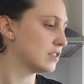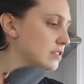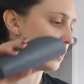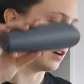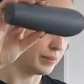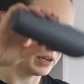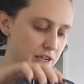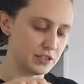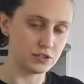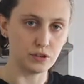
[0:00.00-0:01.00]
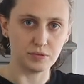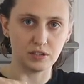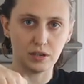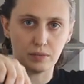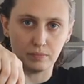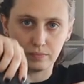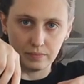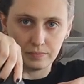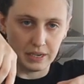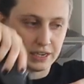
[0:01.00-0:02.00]
So I'm gonna scoop some
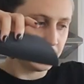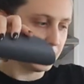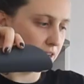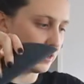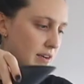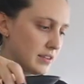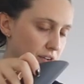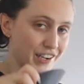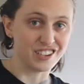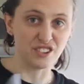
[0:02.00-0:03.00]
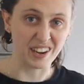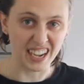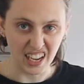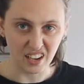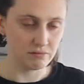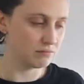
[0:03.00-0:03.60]
into here so I can drain it.